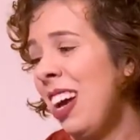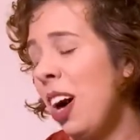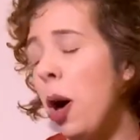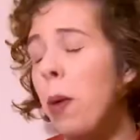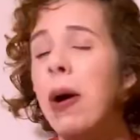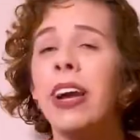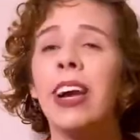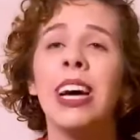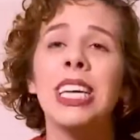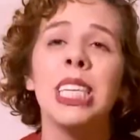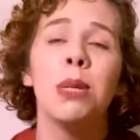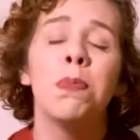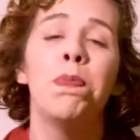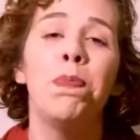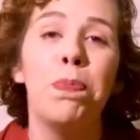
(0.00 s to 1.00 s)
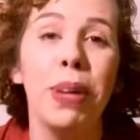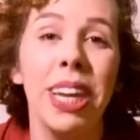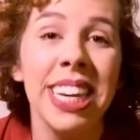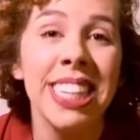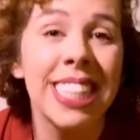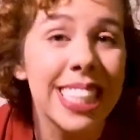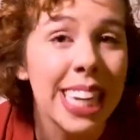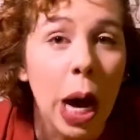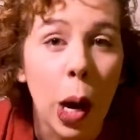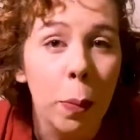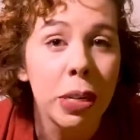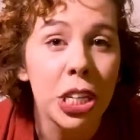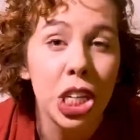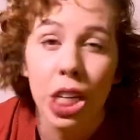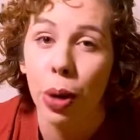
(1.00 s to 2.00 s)
Oh my gosh, please tell
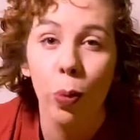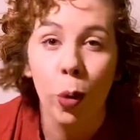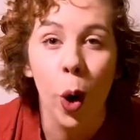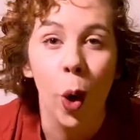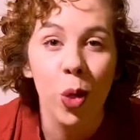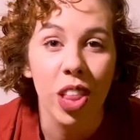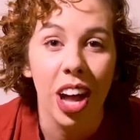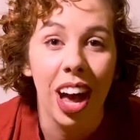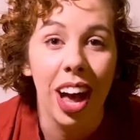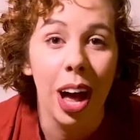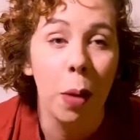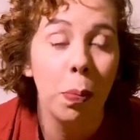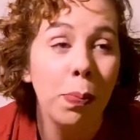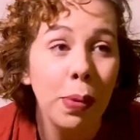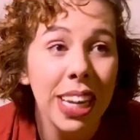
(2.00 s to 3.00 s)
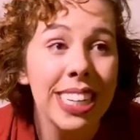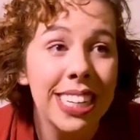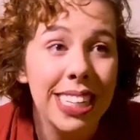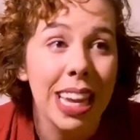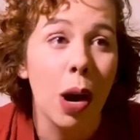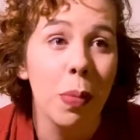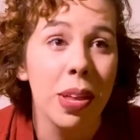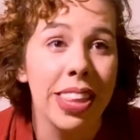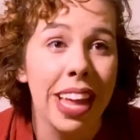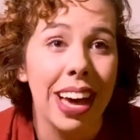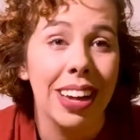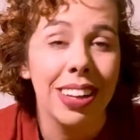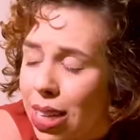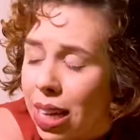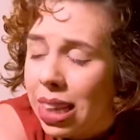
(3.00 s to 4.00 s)
me she wrote that. Please tell me that
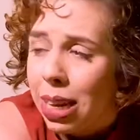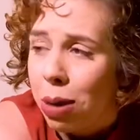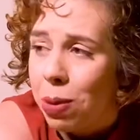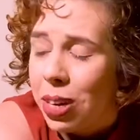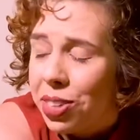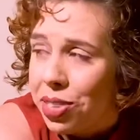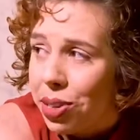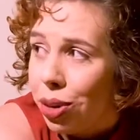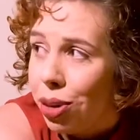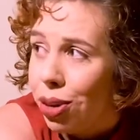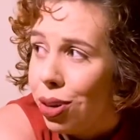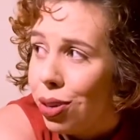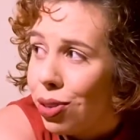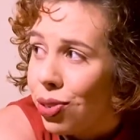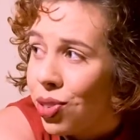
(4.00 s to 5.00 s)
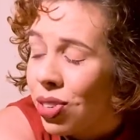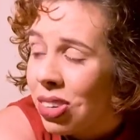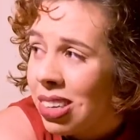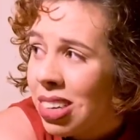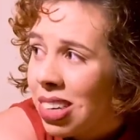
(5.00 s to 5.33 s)
the lyrics are hers.